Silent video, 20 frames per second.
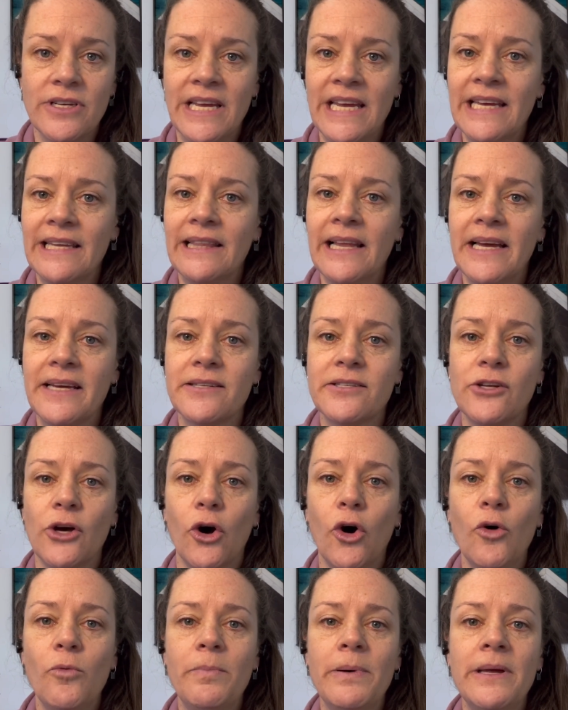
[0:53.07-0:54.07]
It likes to
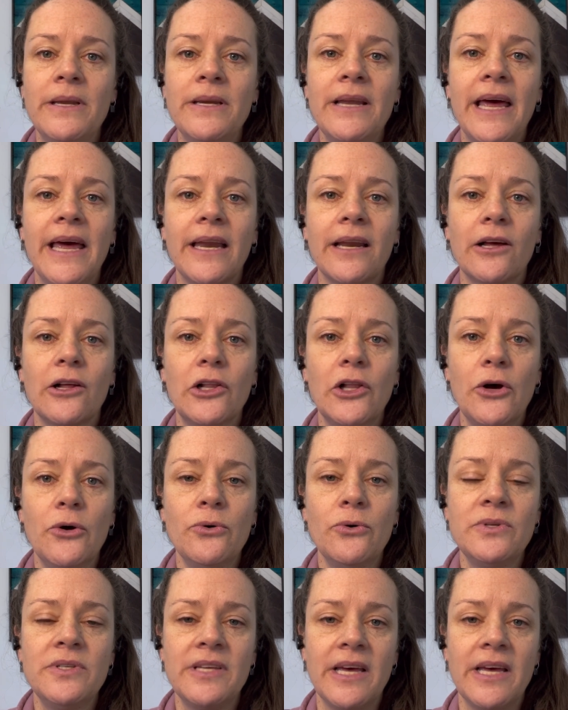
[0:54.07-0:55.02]
open and close